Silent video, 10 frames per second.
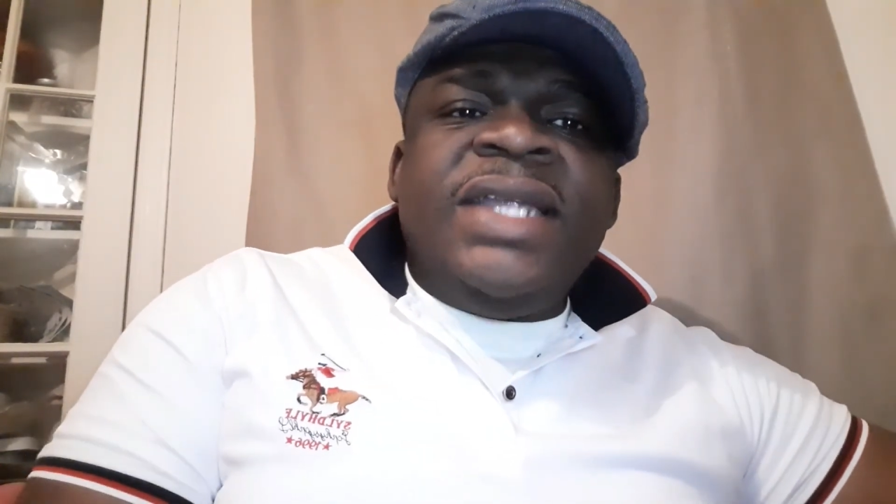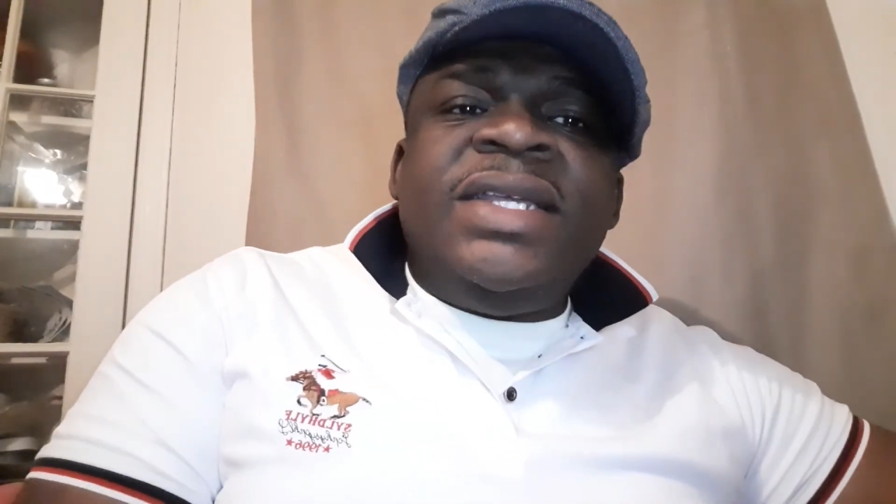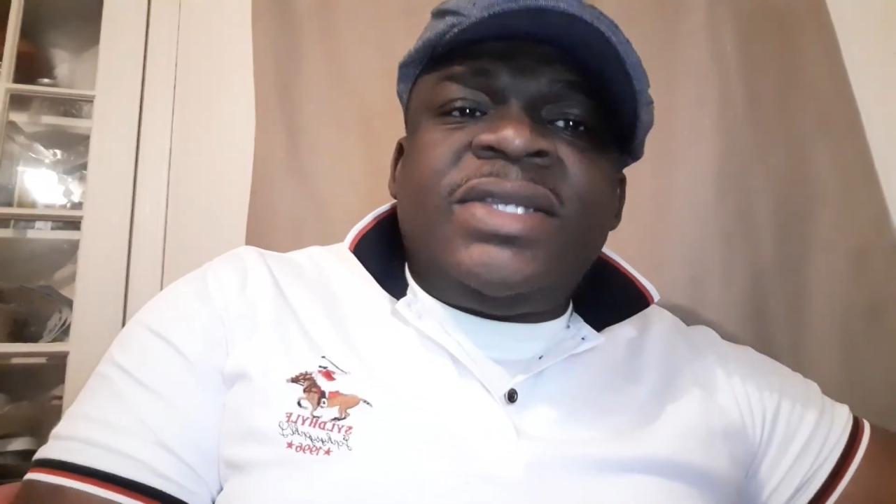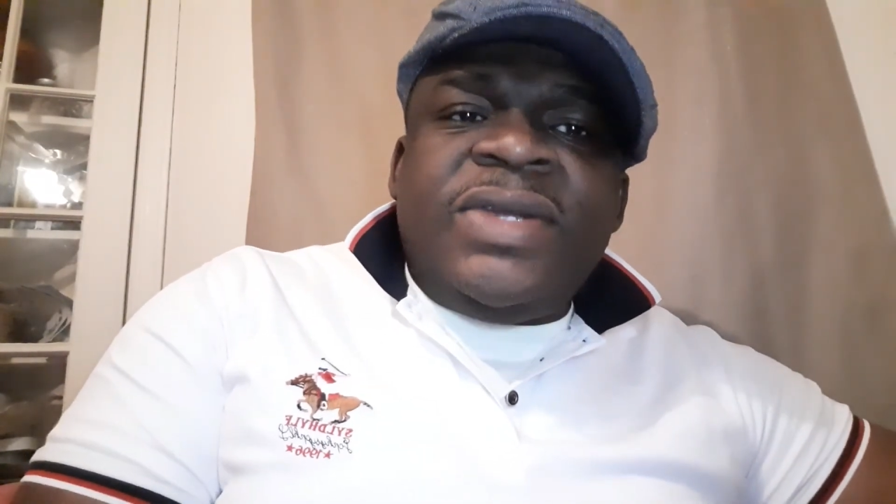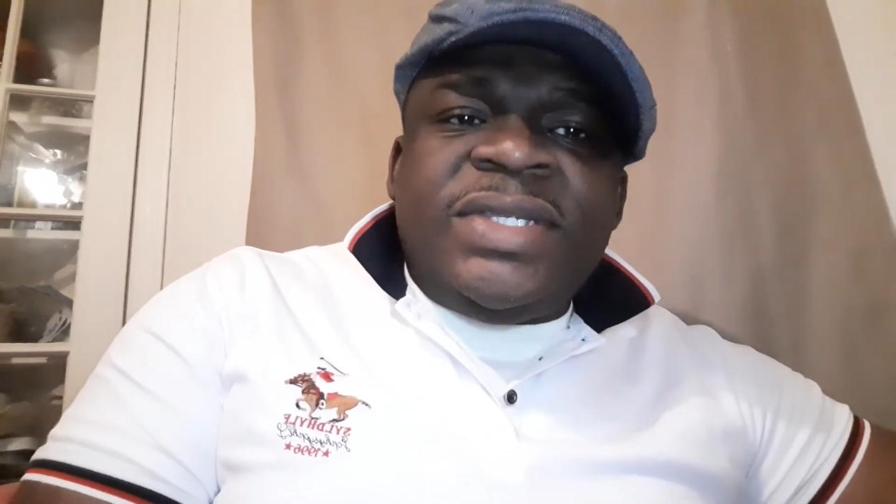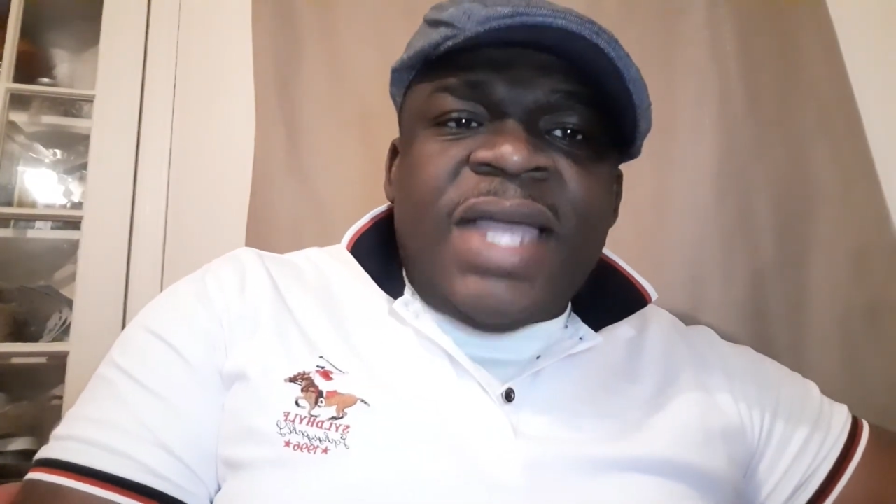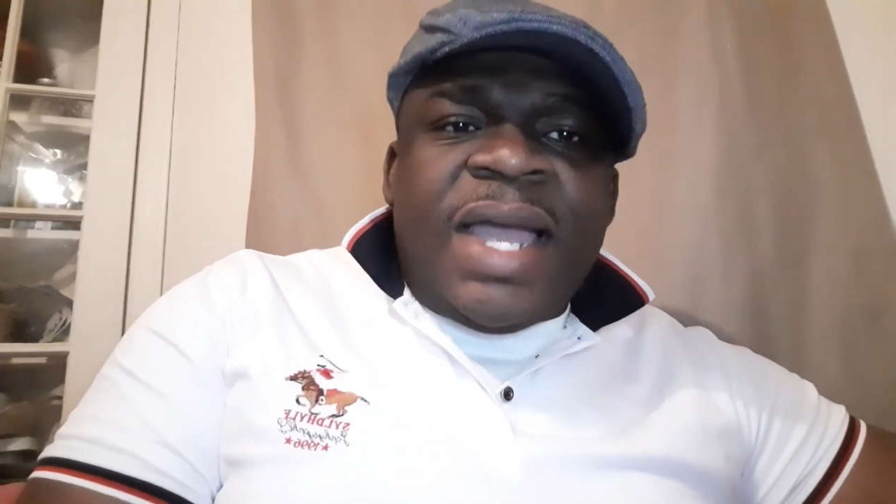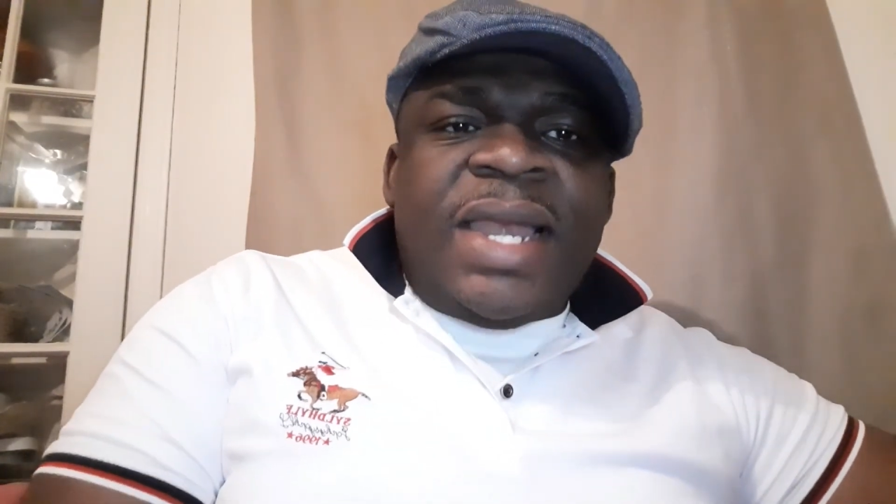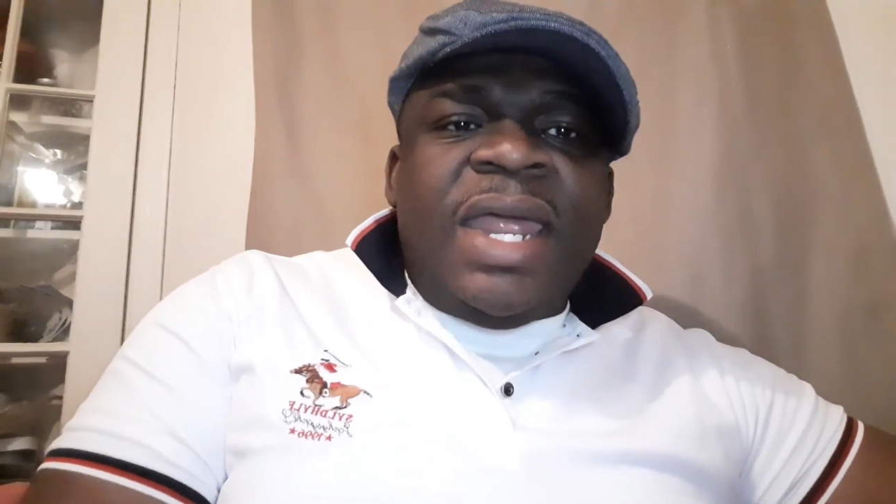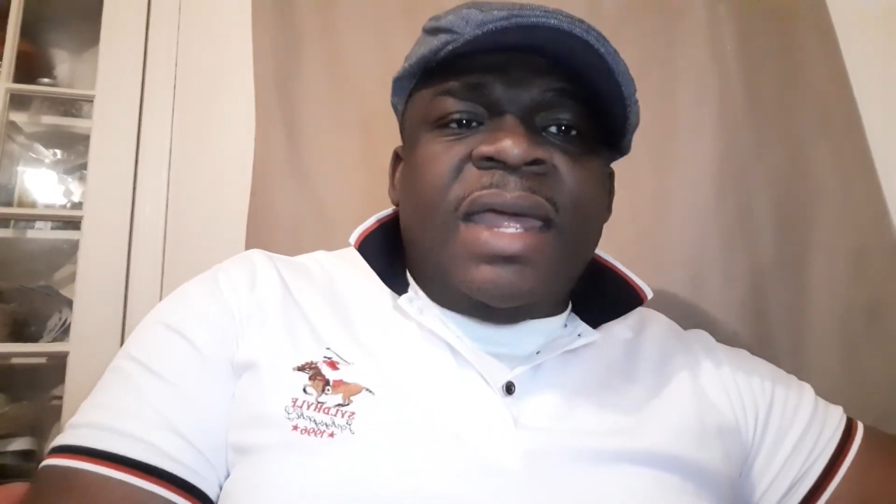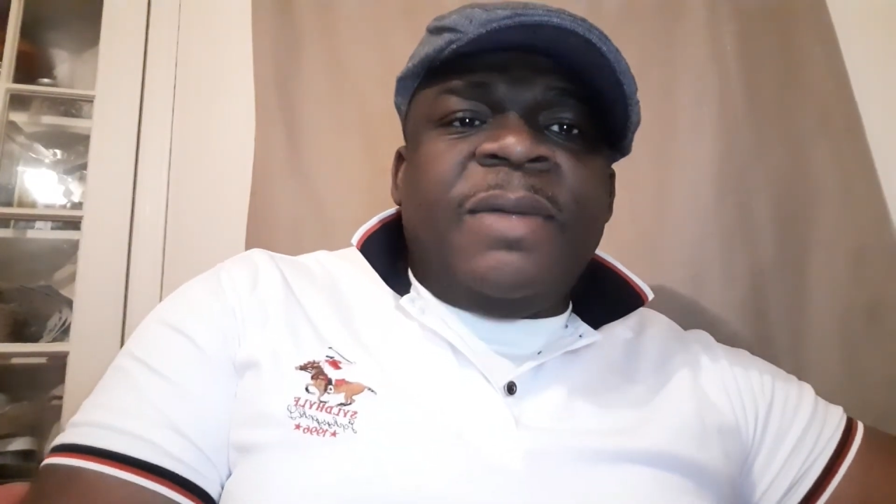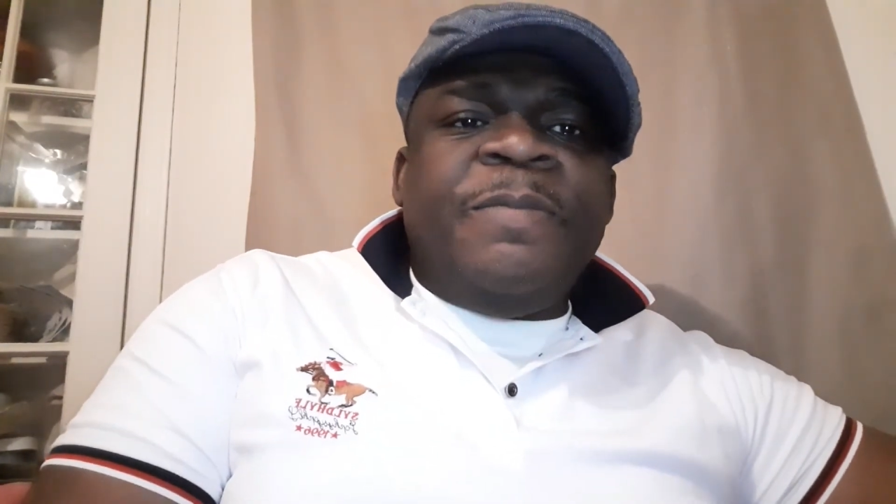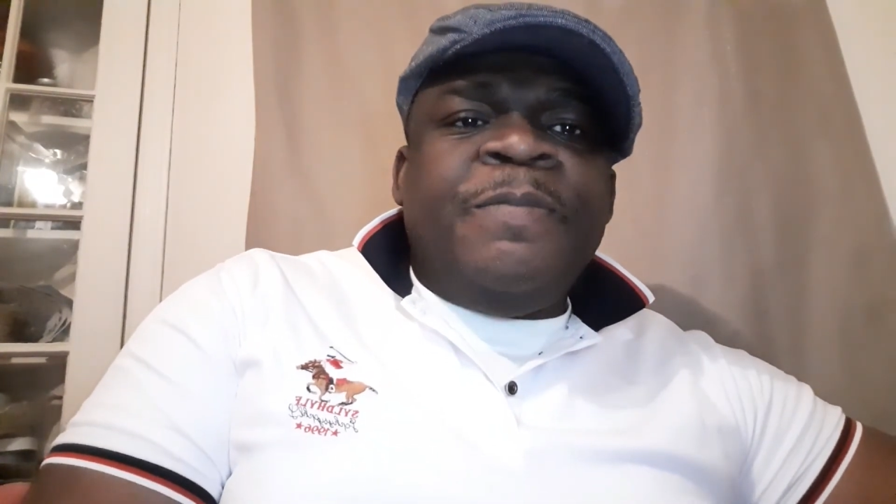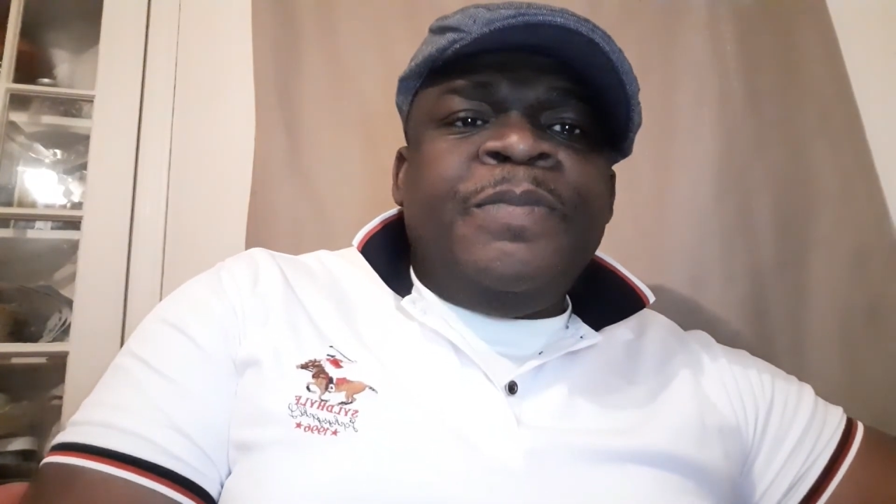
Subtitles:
it is crystal clear